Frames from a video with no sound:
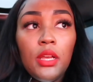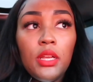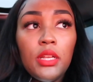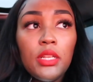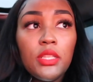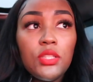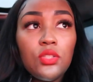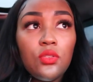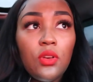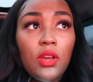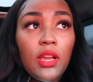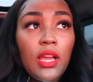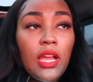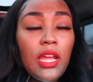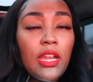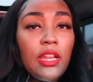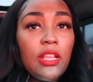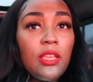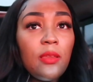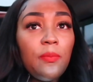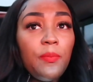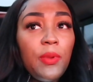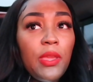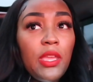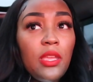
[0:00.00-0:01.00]
So I gotta
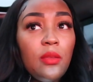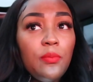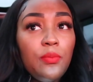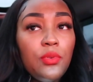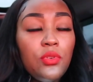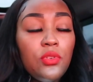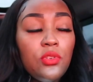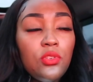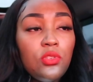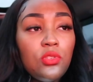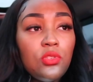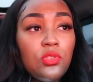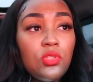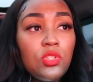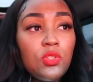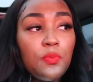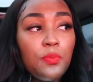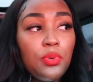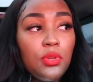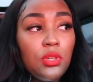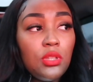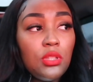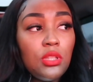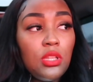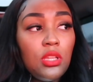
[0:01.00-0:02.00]
get Pampers,
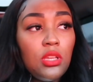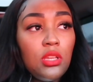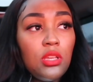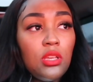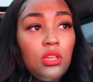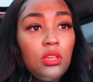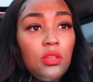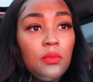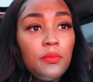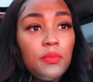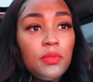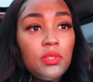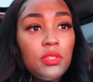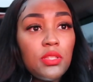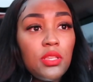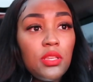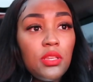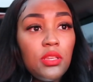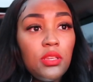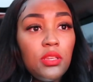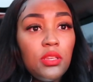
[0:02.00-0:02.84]
pull-ups,